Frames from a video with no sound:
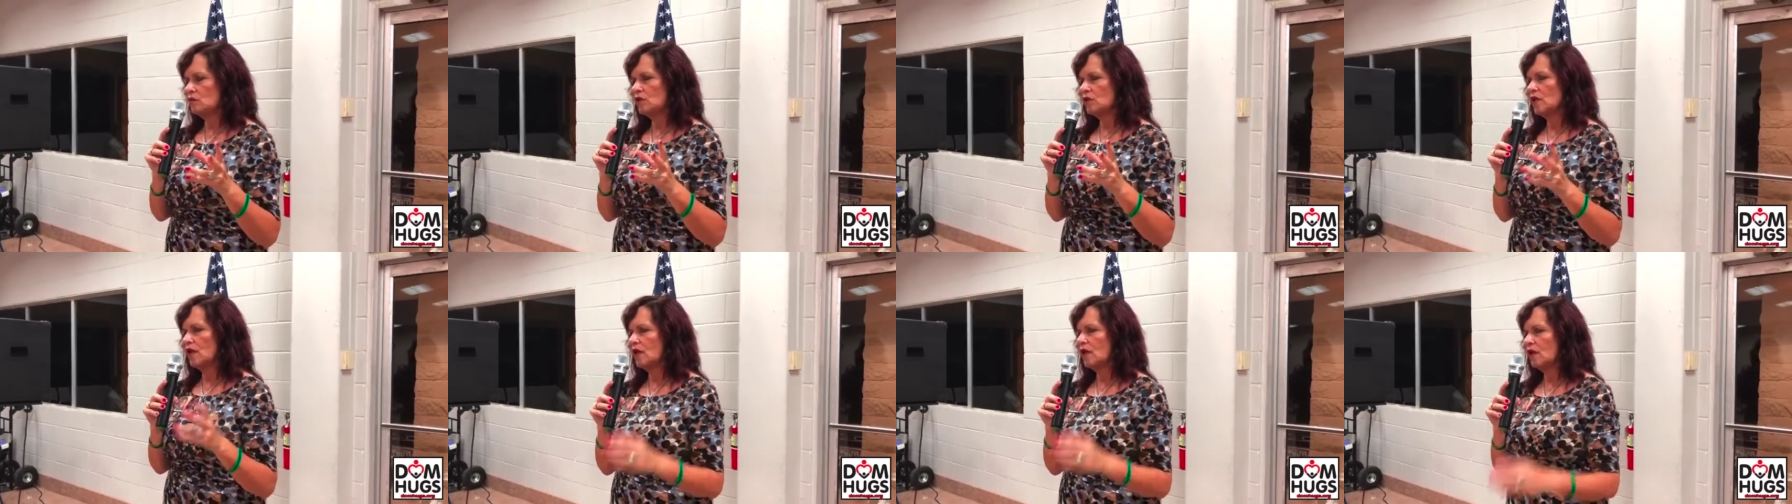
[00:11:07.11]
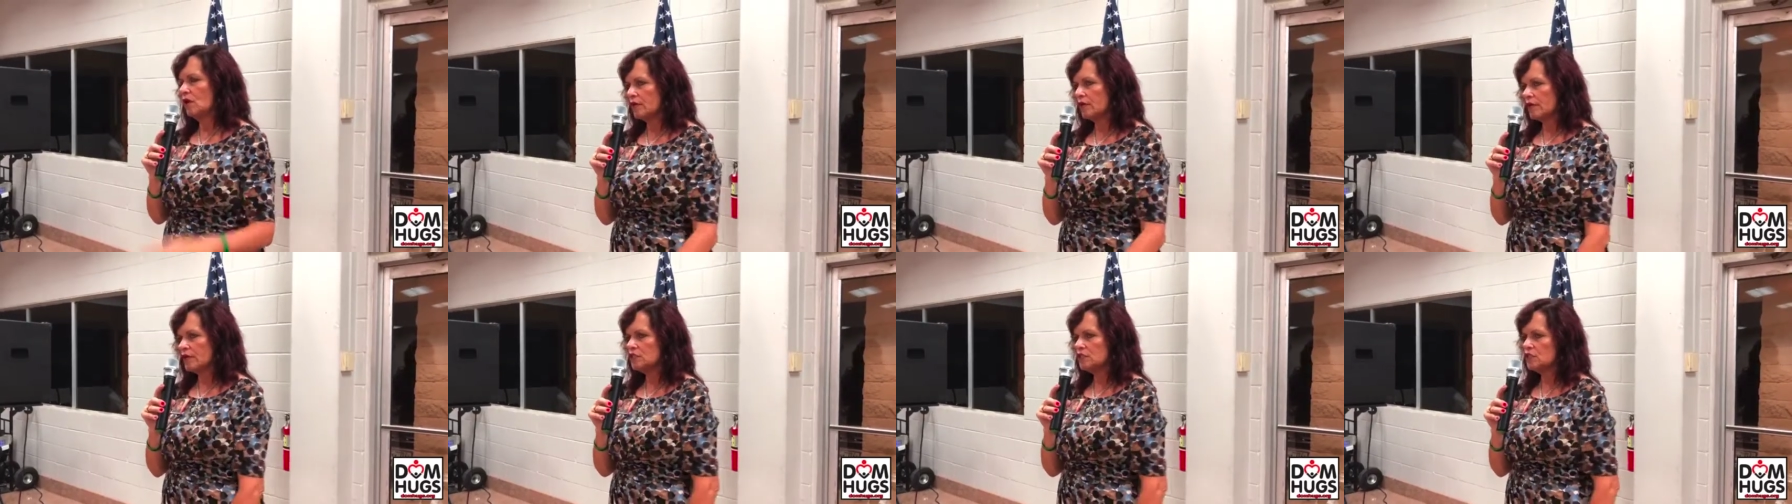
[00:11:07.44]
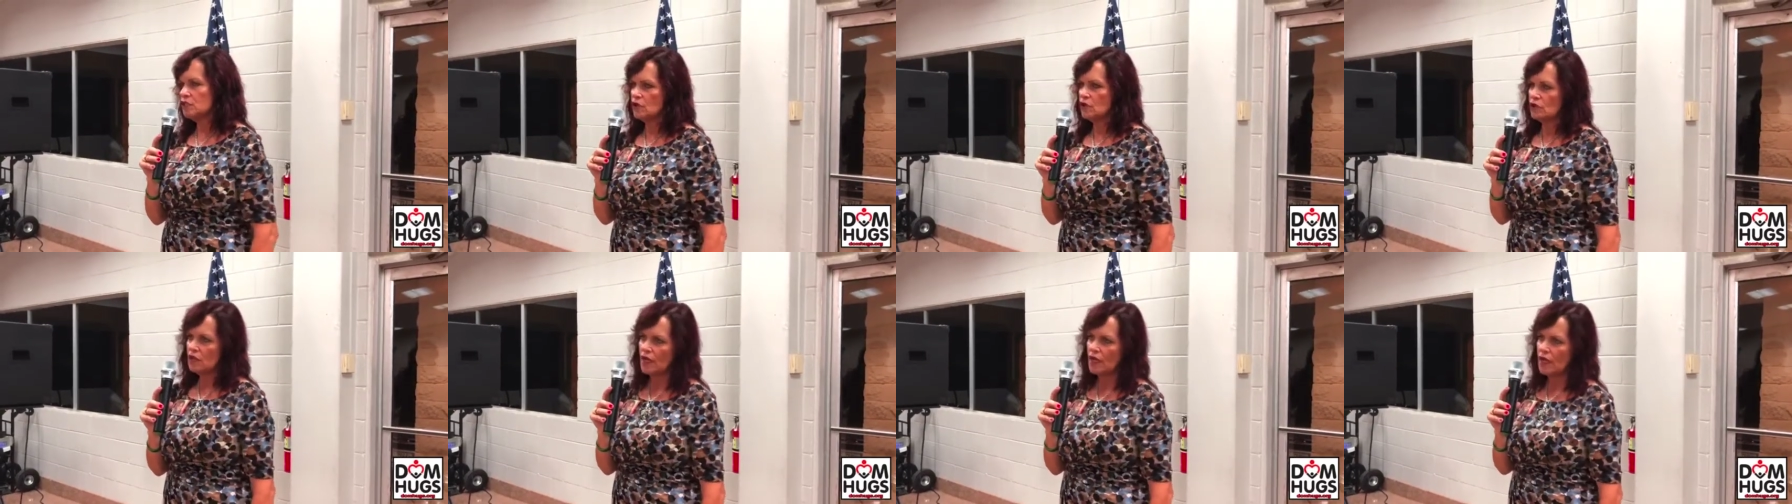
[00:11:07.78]
do. They look
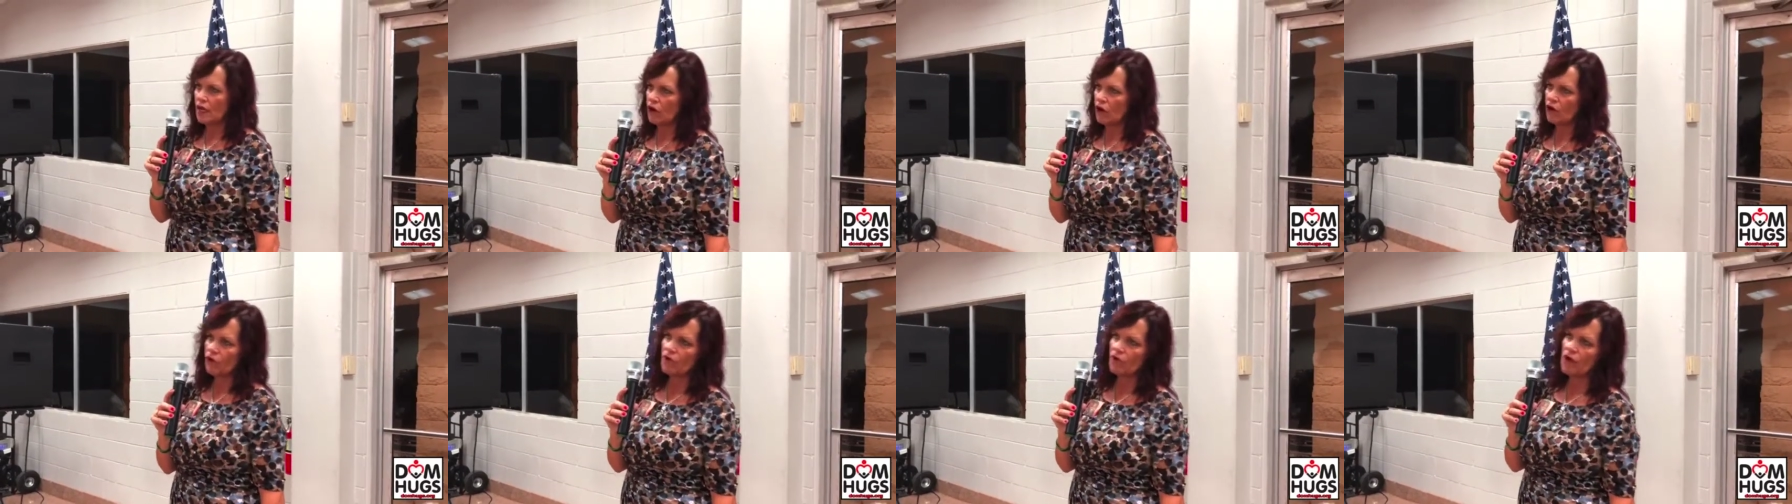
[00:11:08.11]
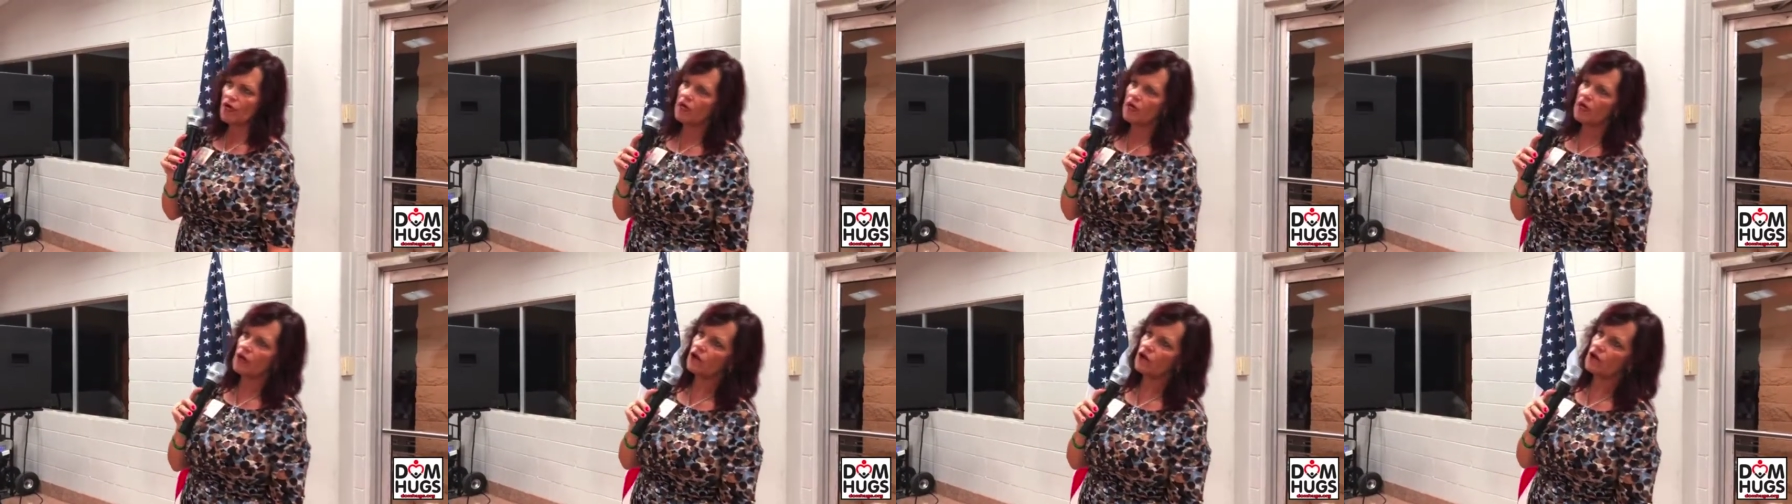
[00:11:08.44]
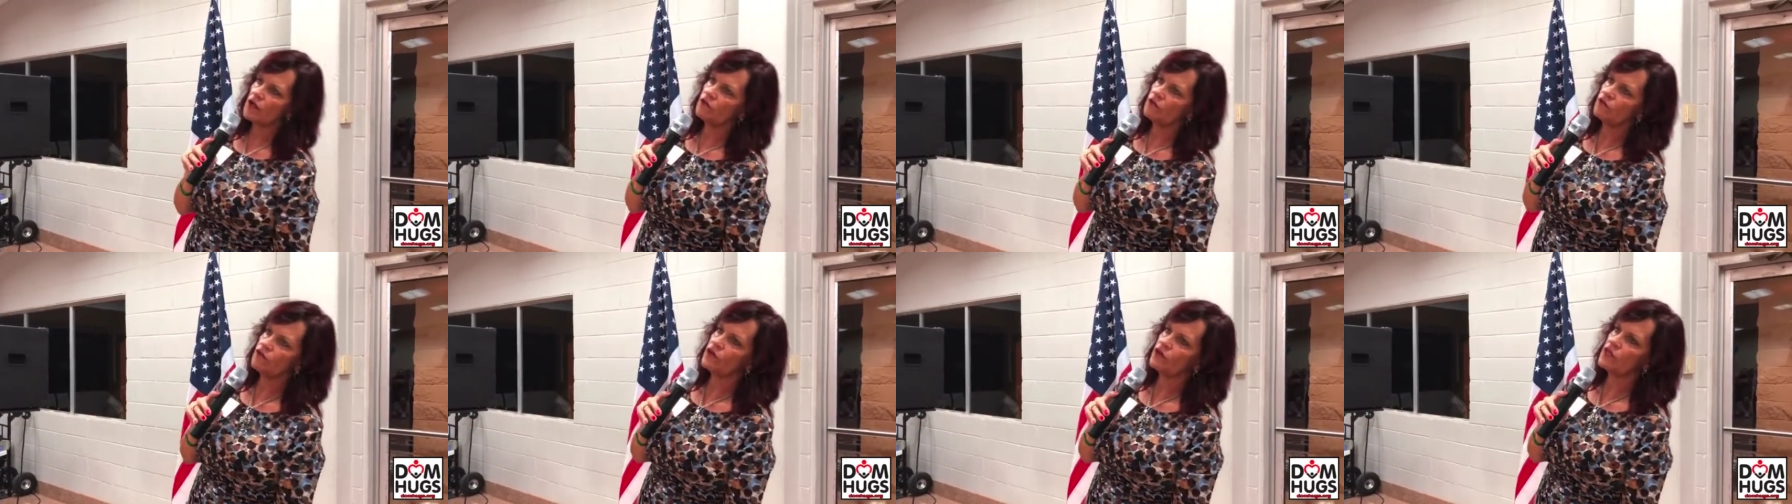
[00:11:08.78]
at you and they're already
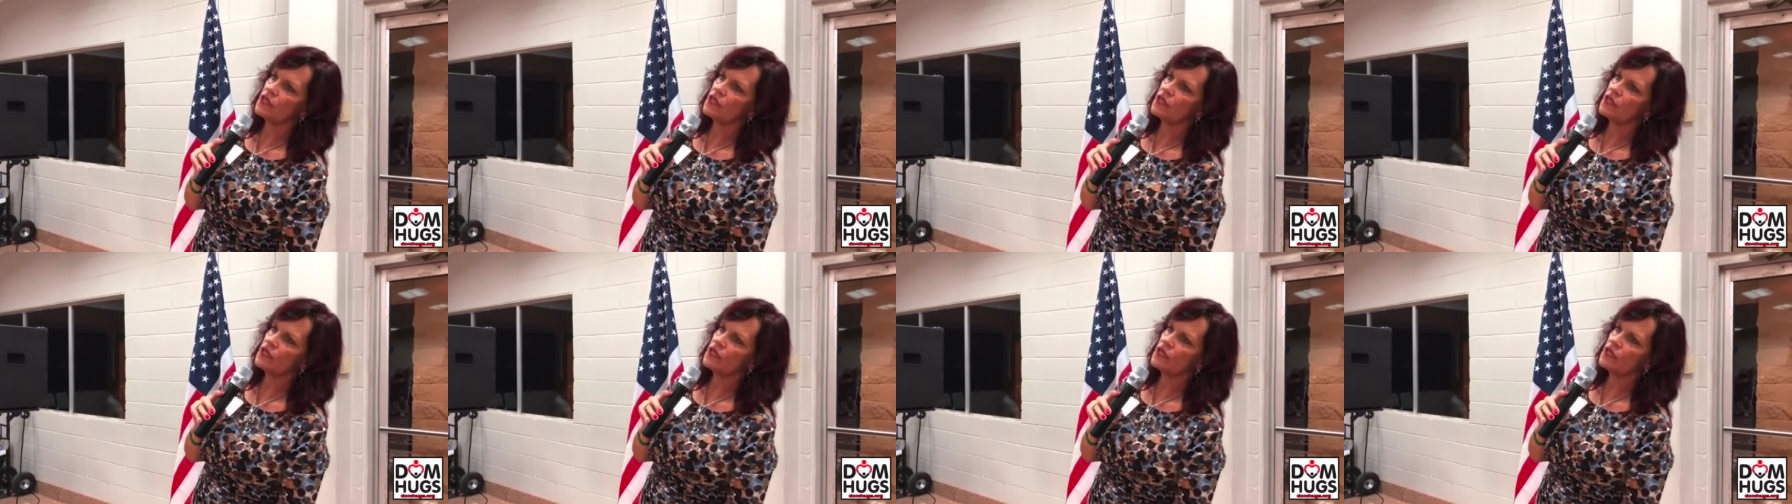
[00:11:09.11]
looking